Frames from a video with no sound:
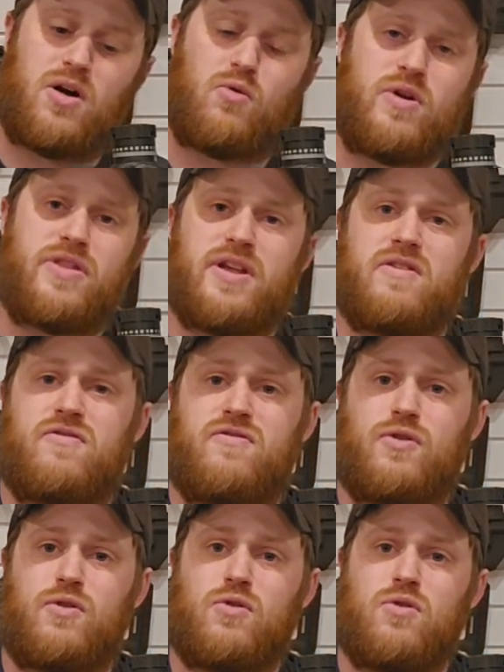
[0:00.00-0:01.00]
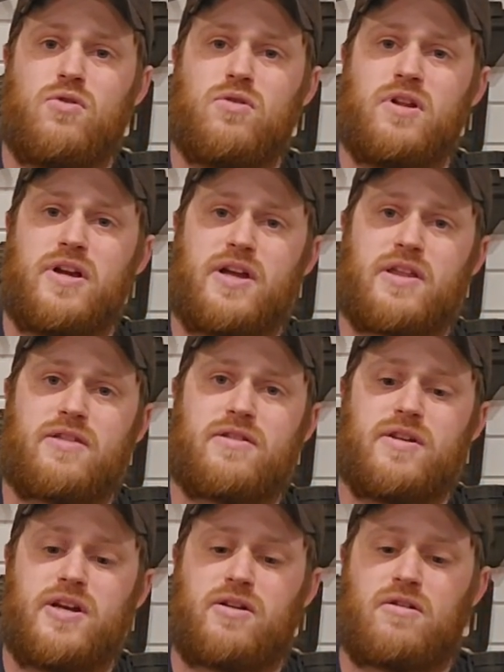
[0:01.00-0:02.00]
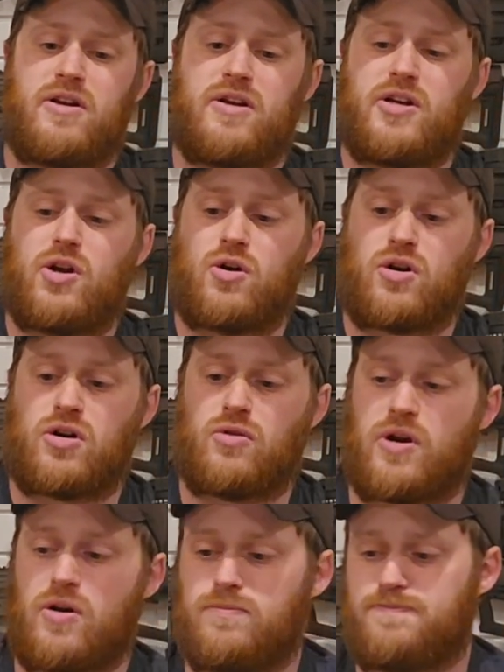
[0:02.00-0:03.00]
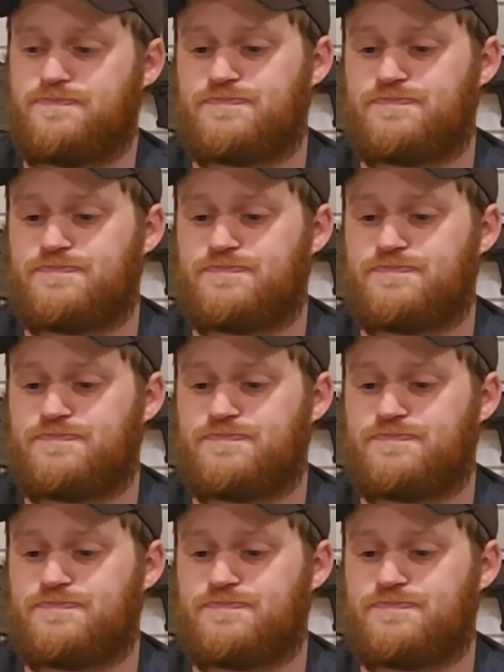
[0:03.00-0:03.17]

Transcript: with a full-length integrated ARCA rail.